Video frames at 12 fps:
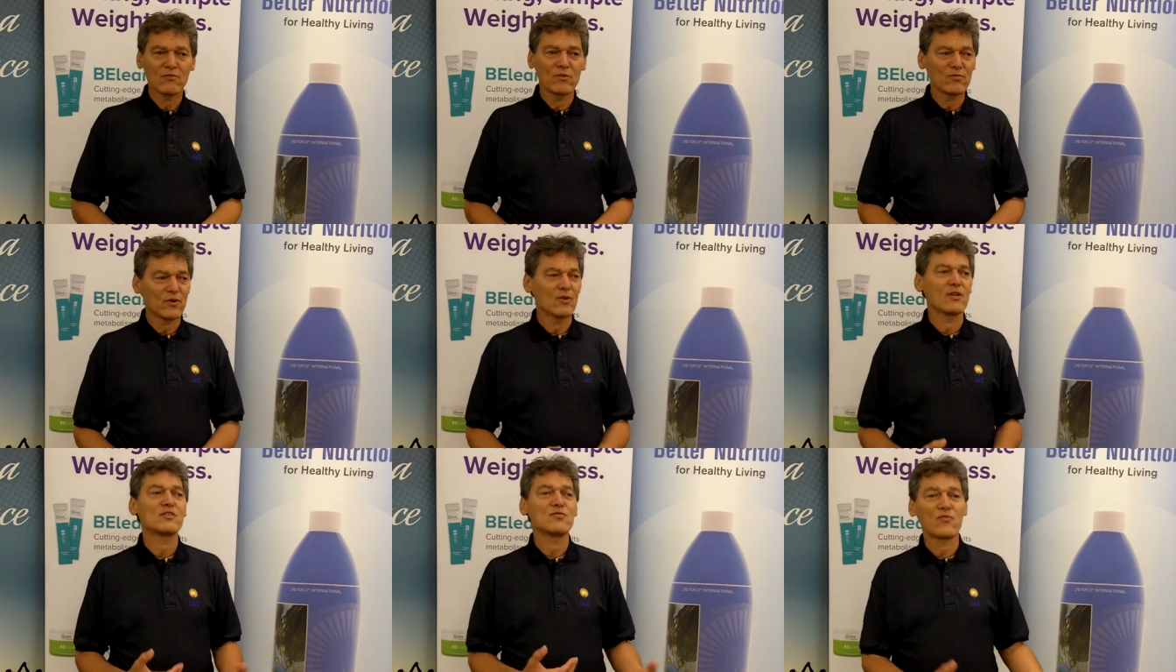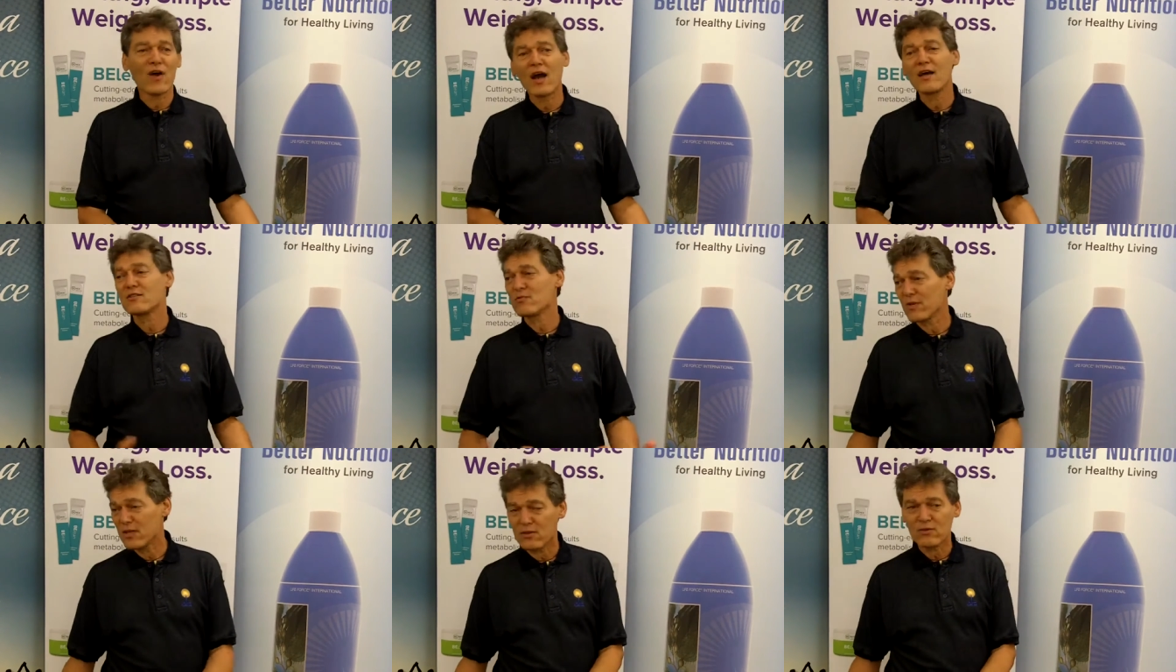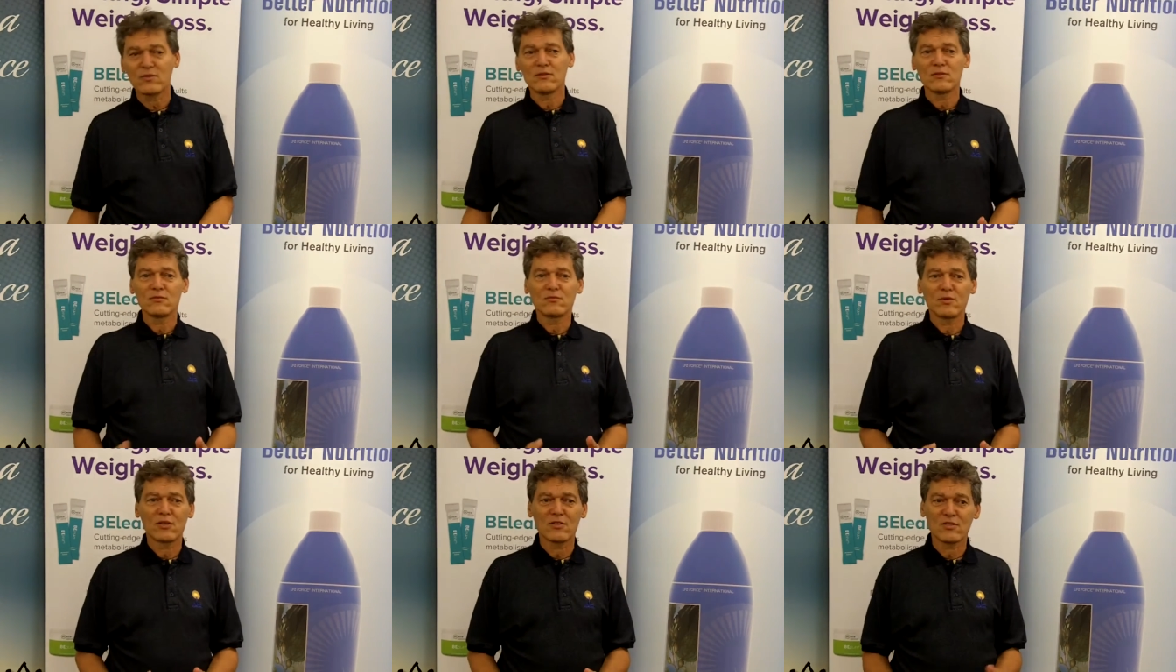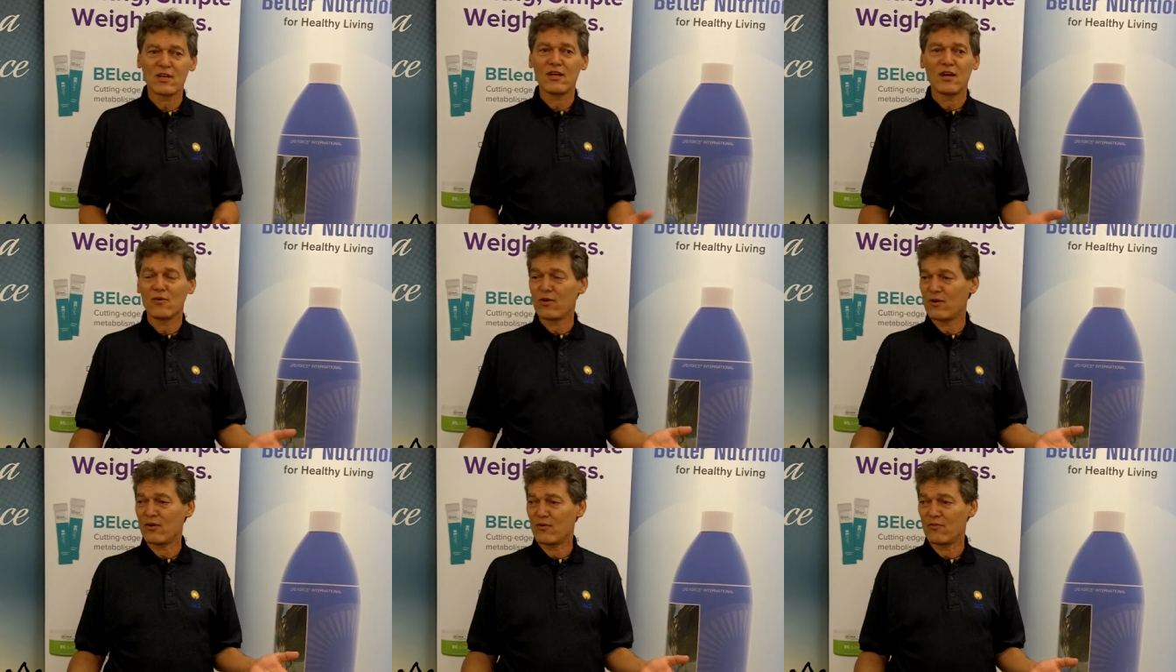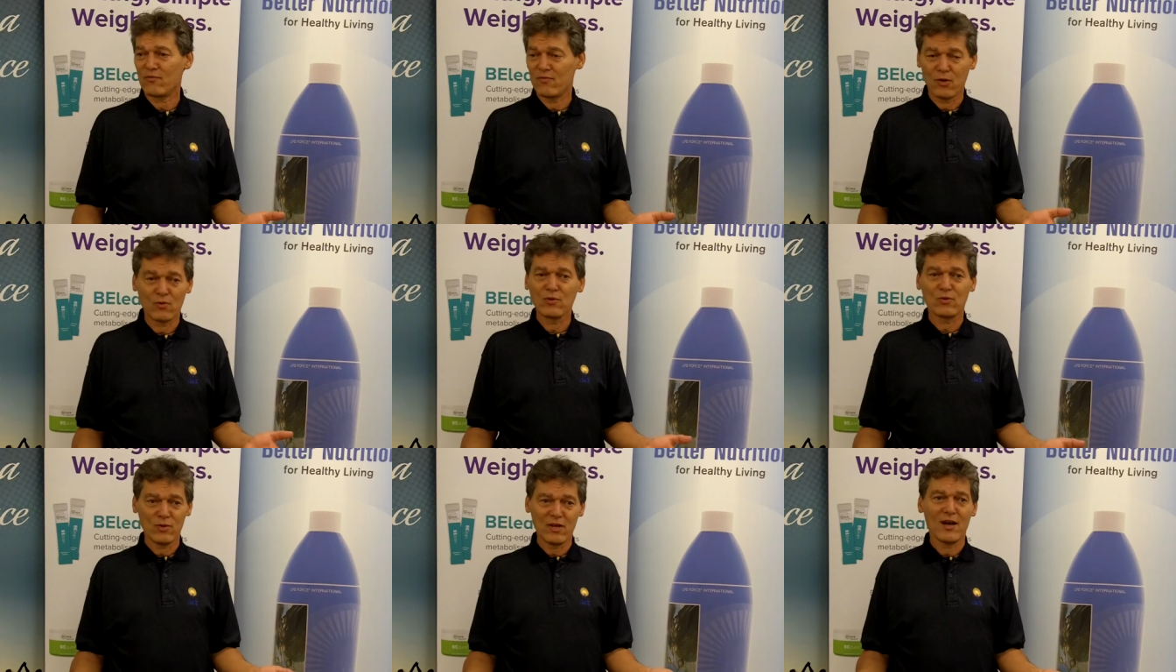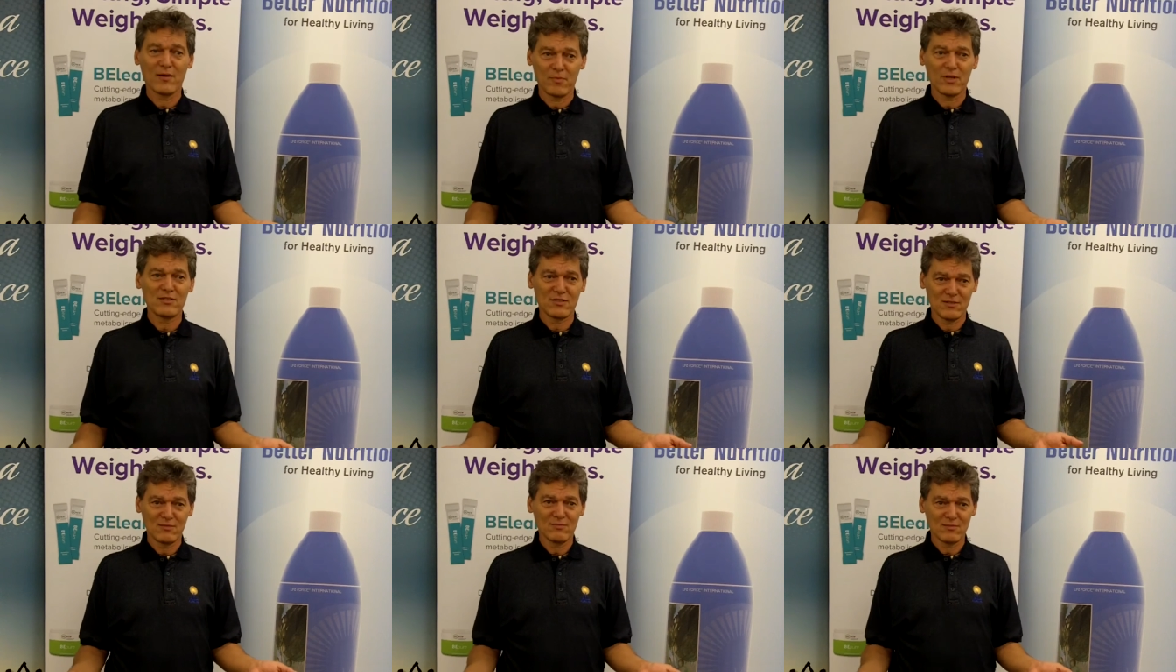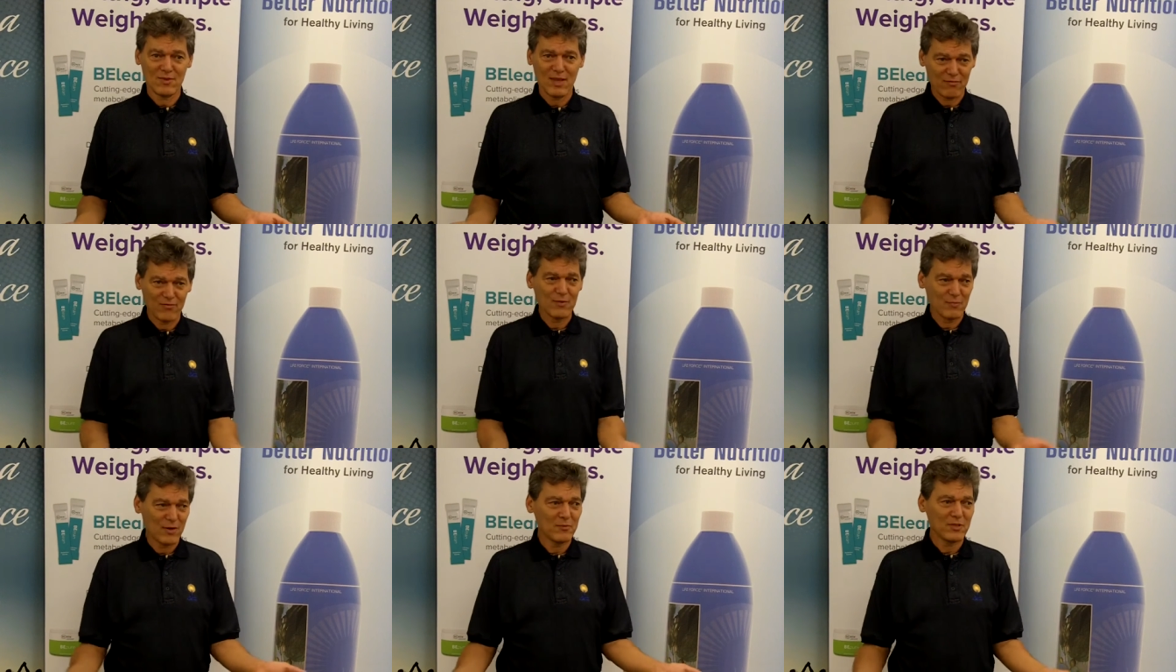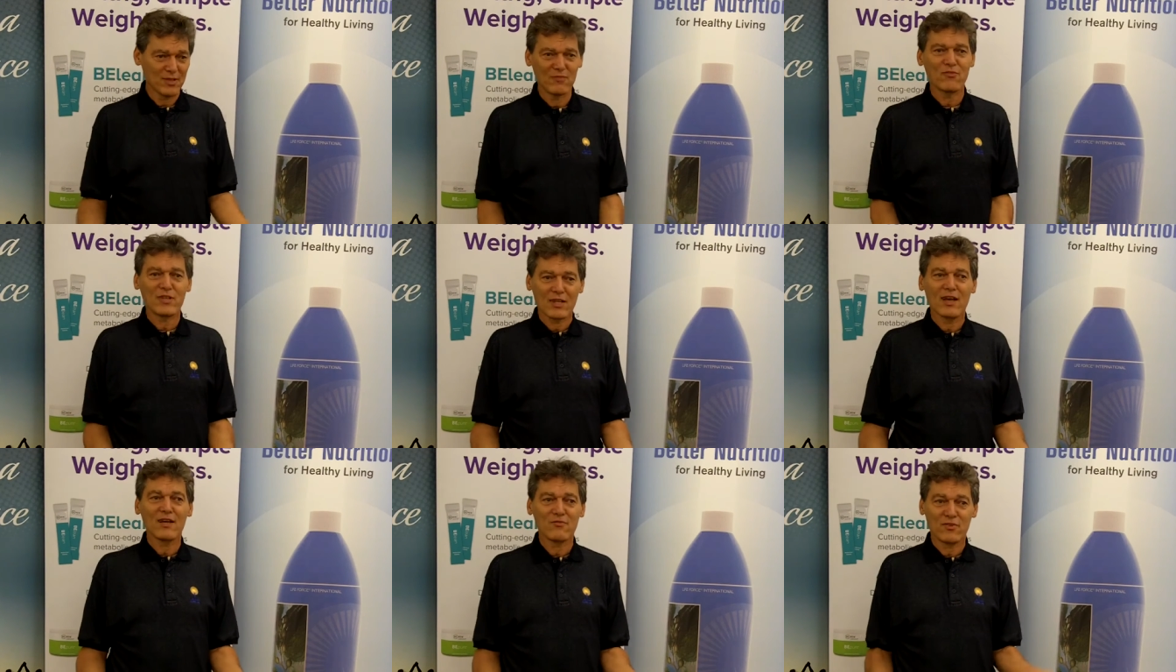We've gone as far as we could because I know we're all doing our best every moment, every day.